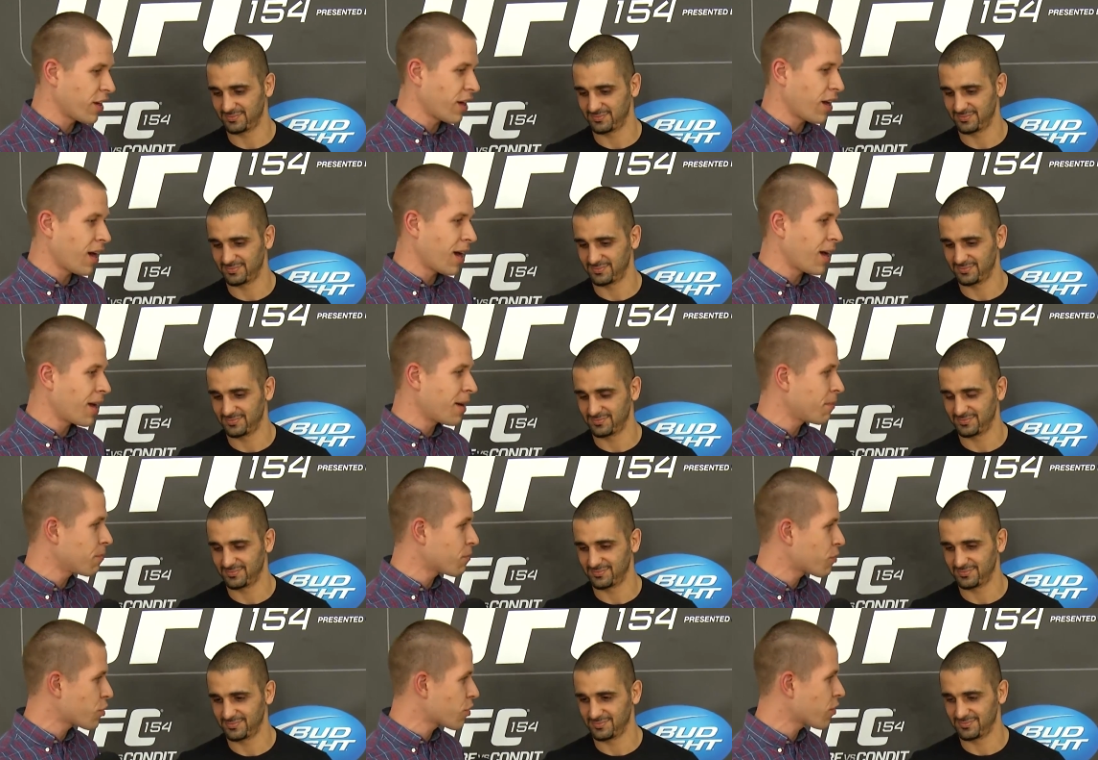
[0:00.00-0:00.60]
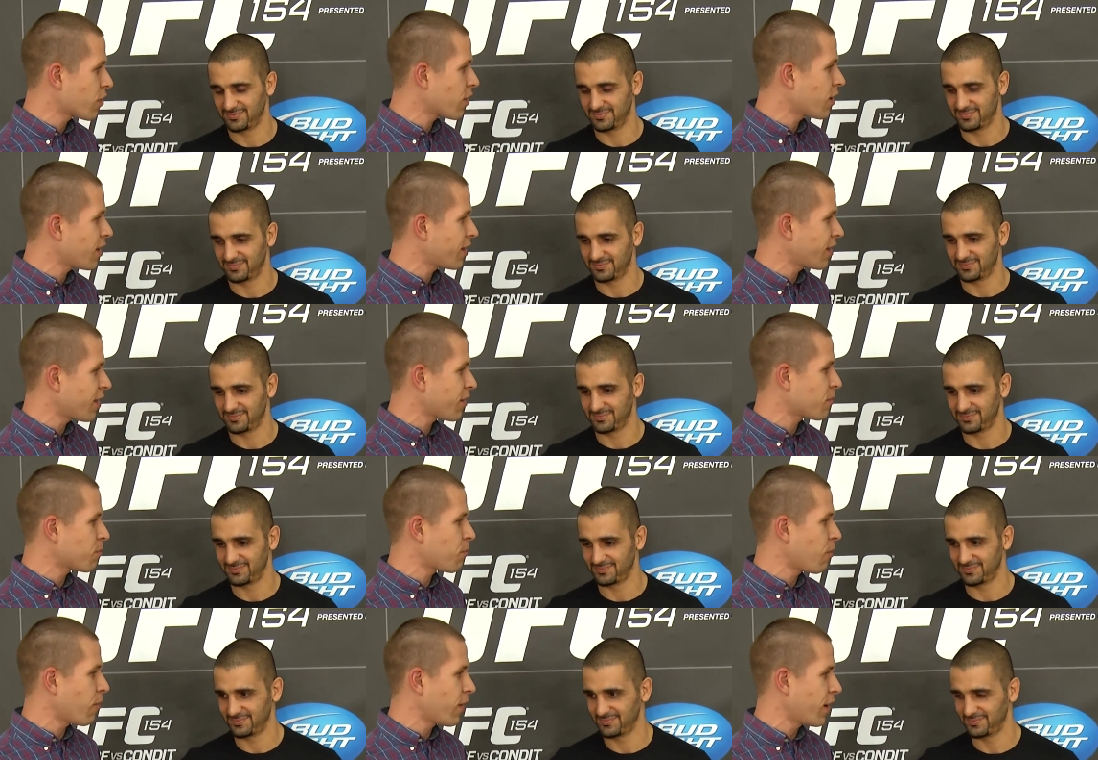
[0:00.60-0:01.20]
Speaker 1: I am sure at this
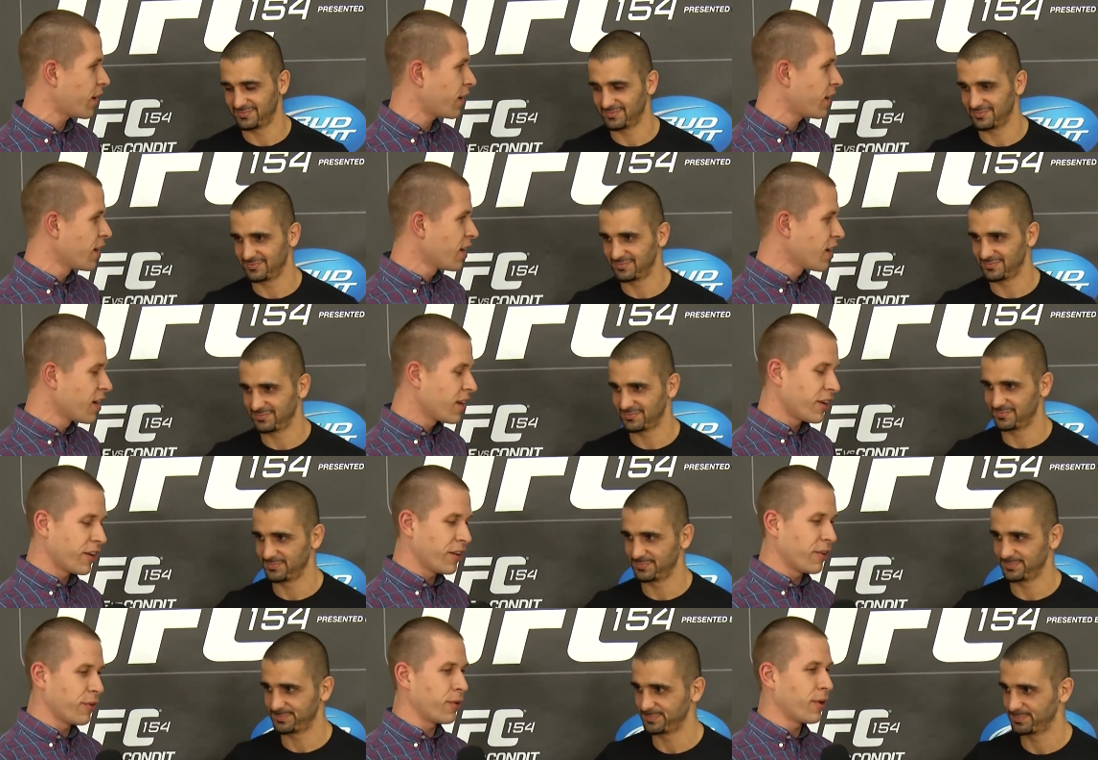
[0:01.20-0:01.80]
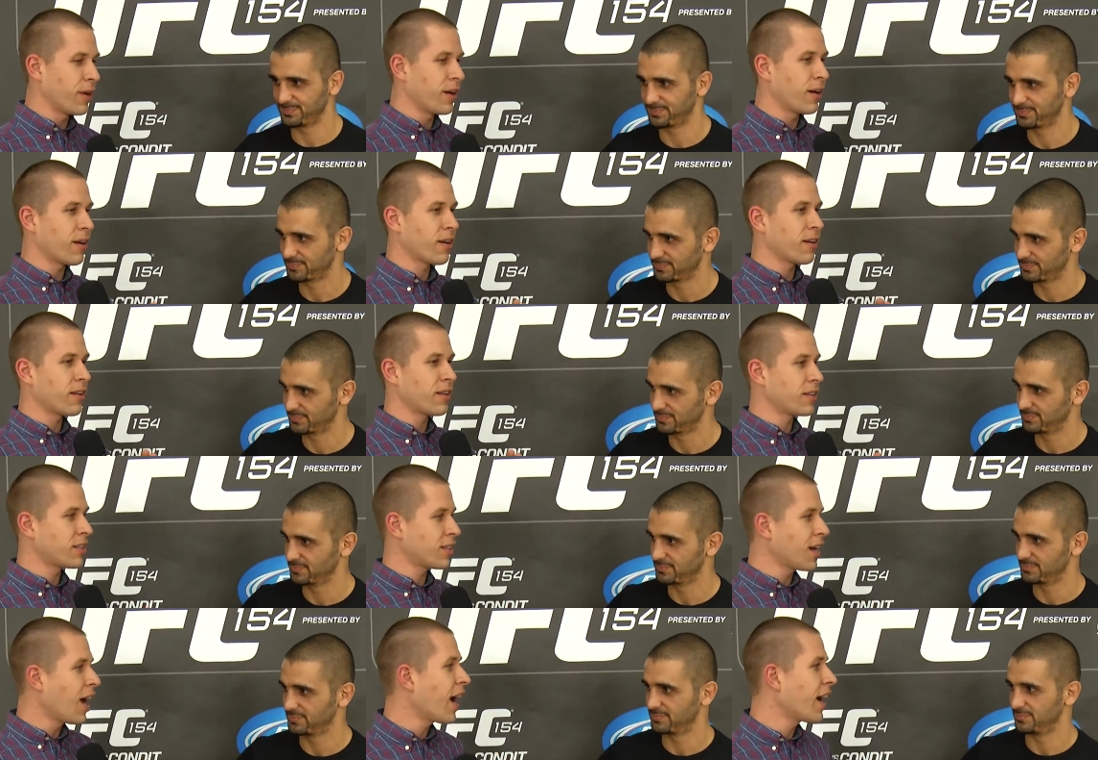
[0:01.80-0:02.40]
point you are
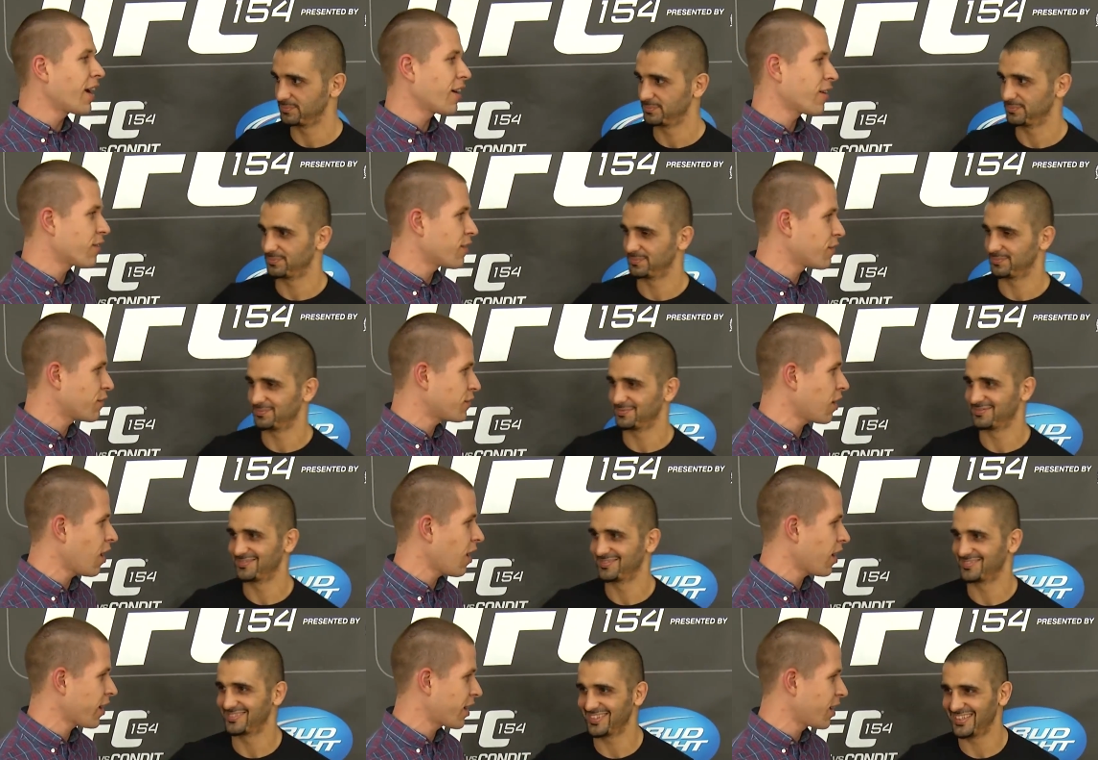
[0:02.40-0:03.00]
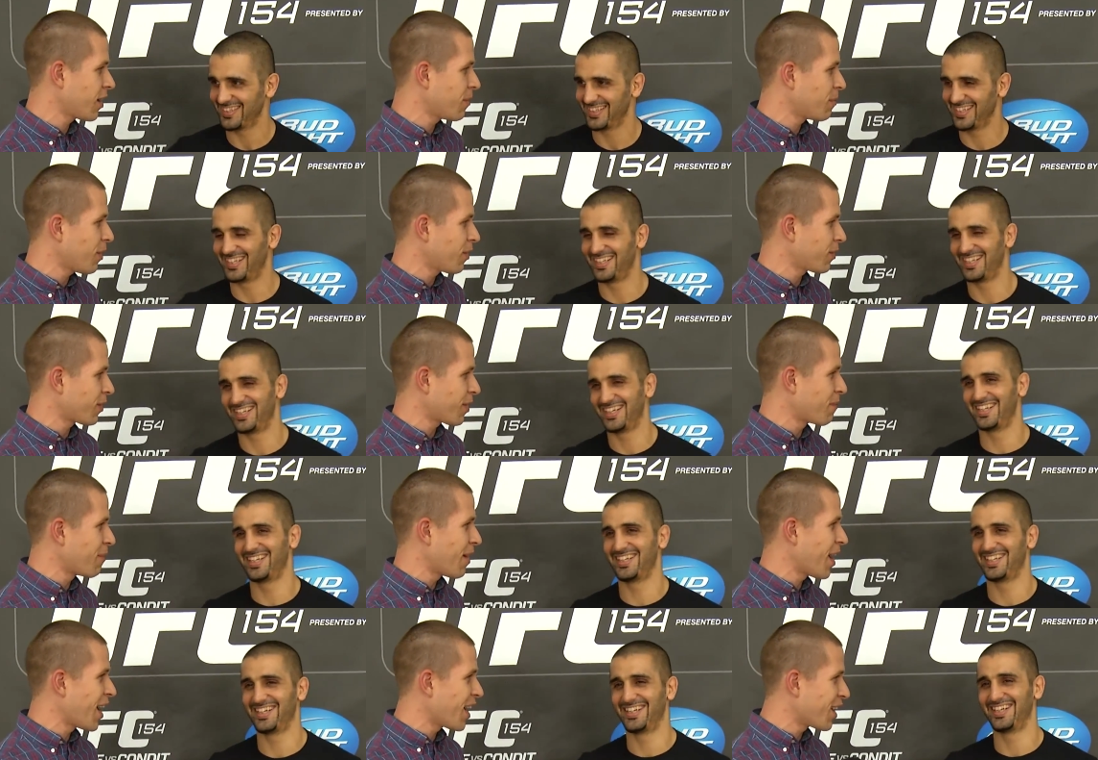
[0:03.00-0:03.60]
tired of talking about the
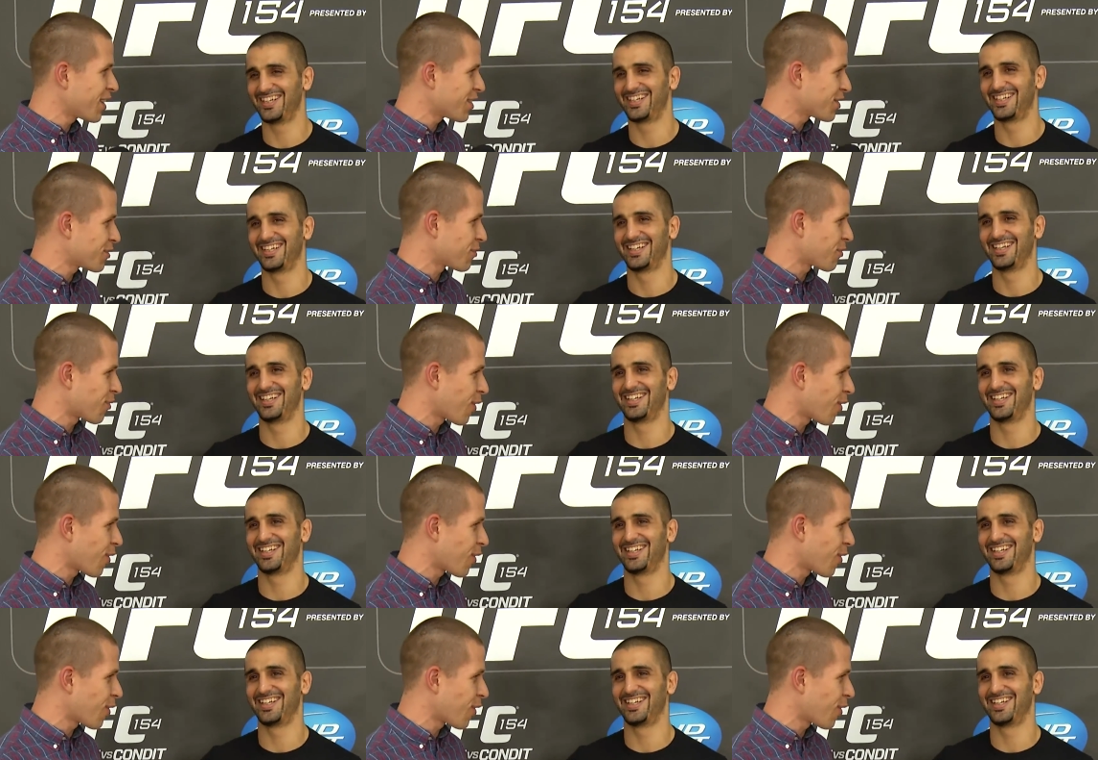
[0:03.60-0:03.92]
man's